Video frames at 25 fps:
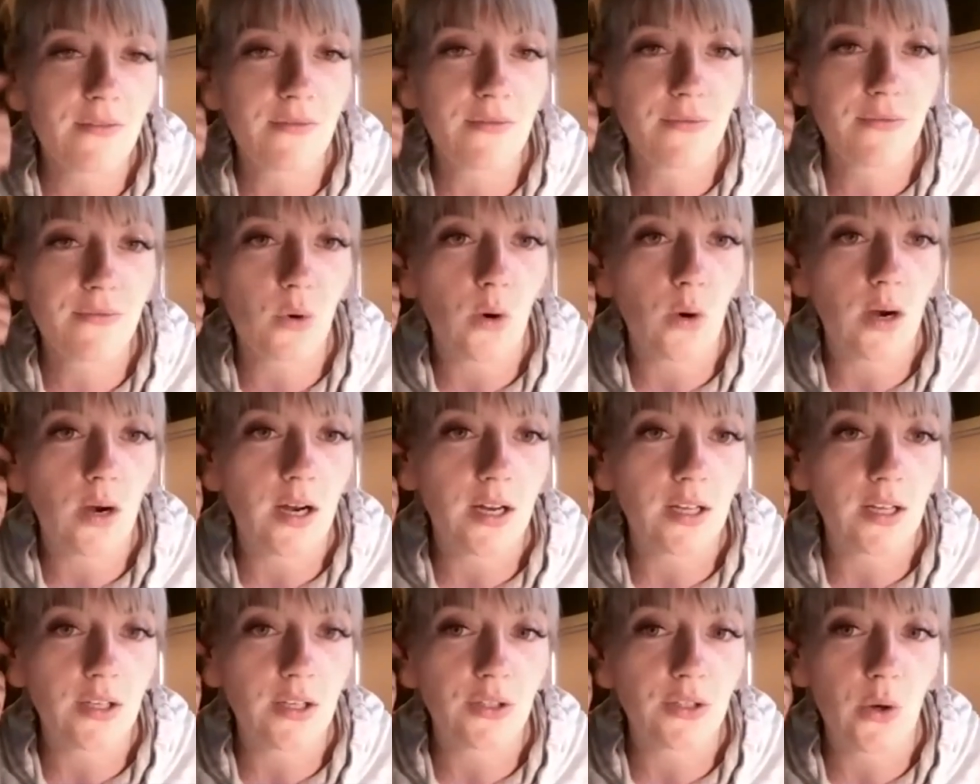for
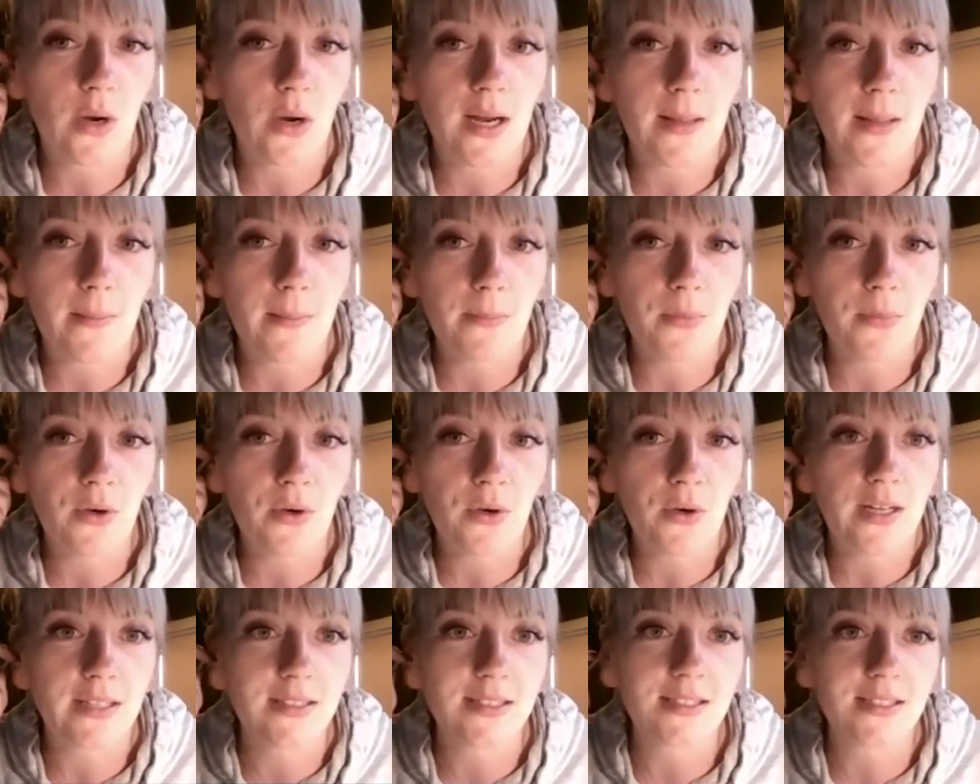your
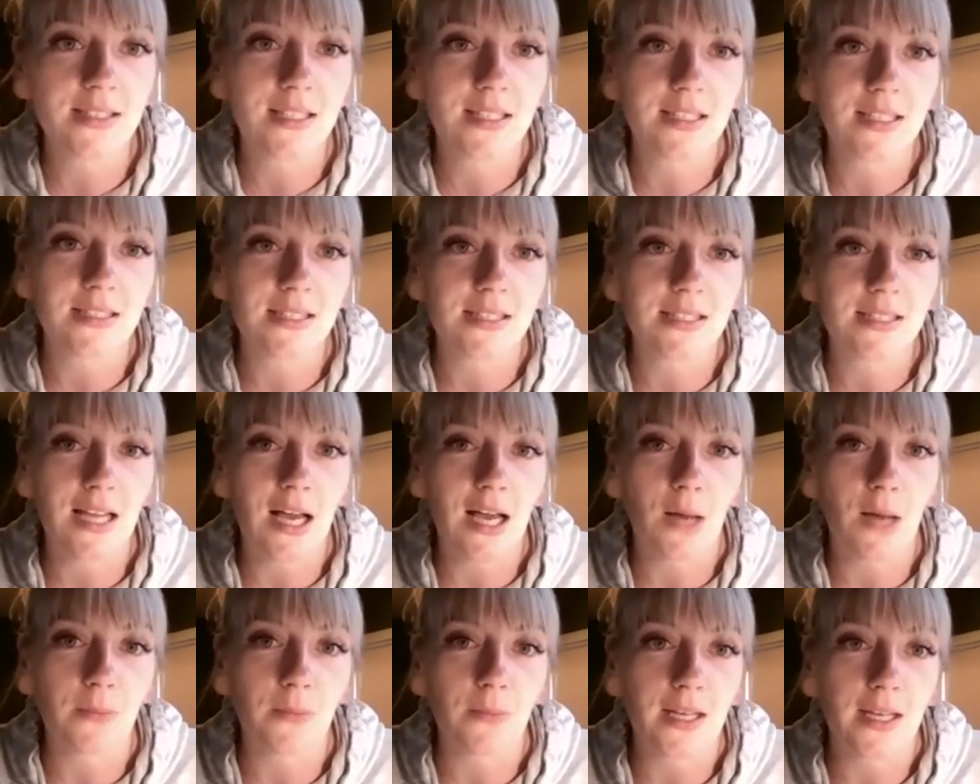input, because they
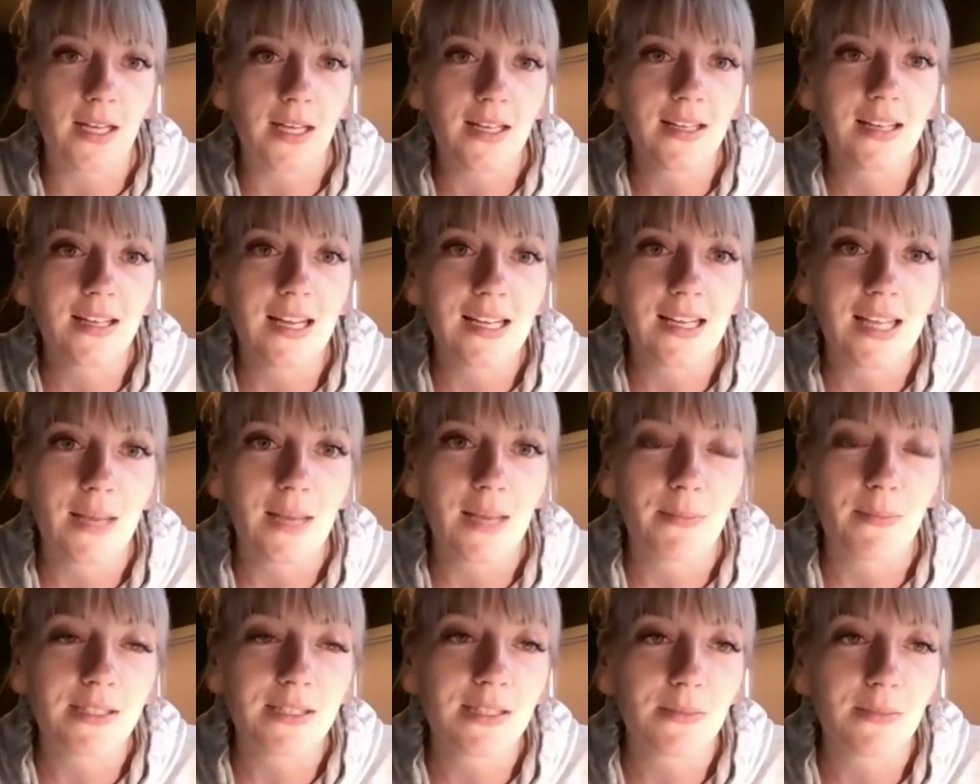helped me and
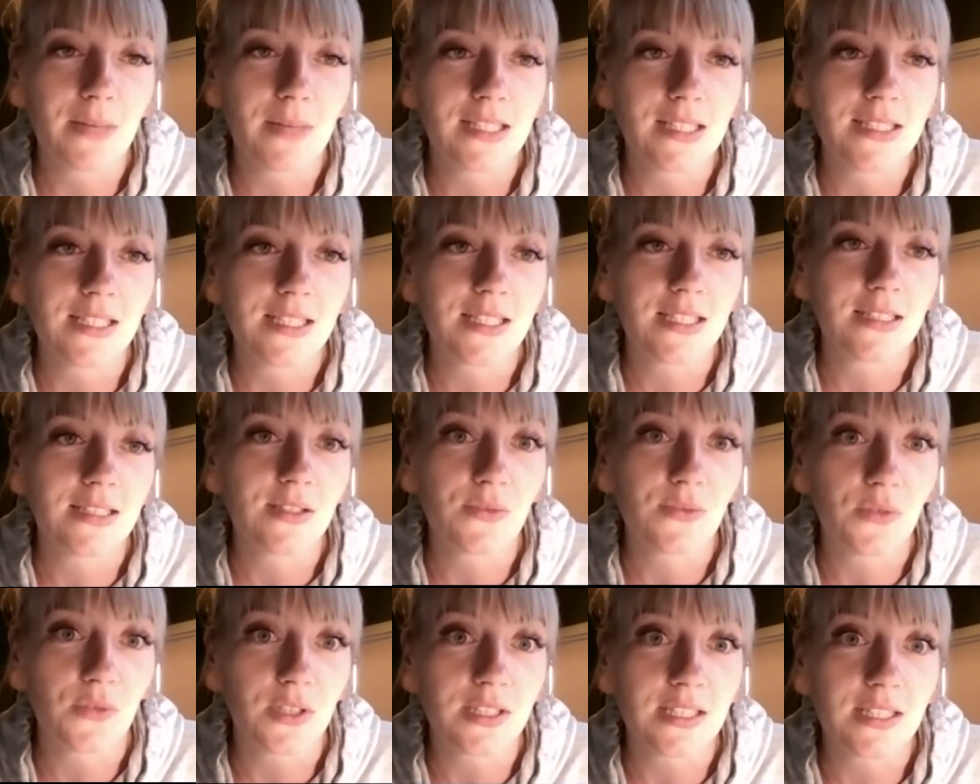gave me some
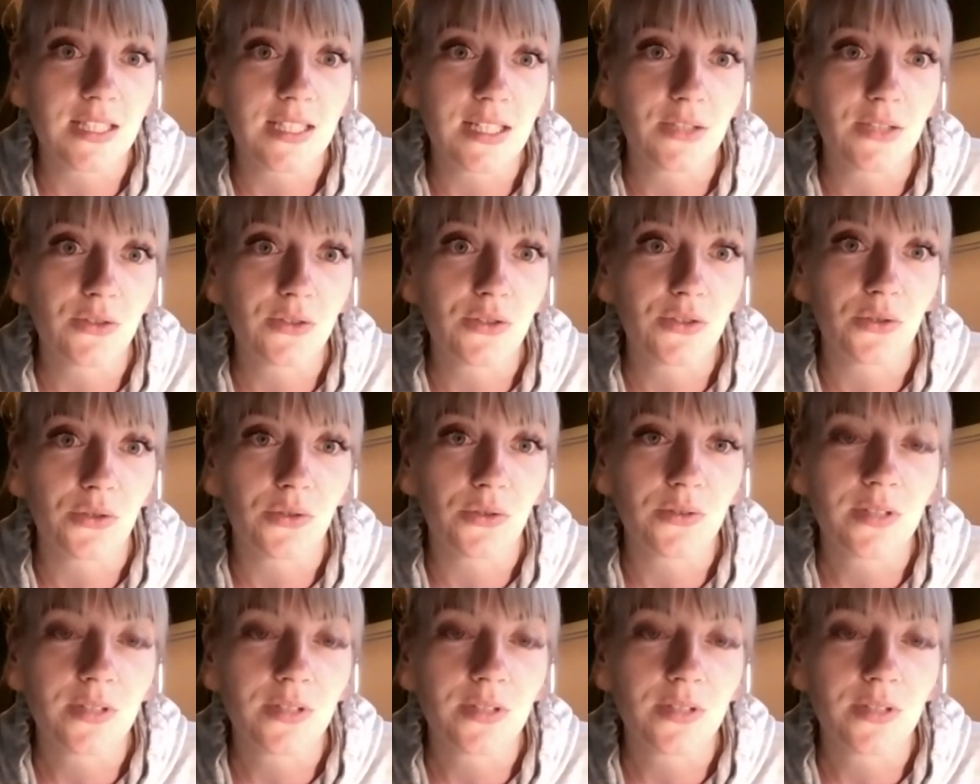ideas for today too.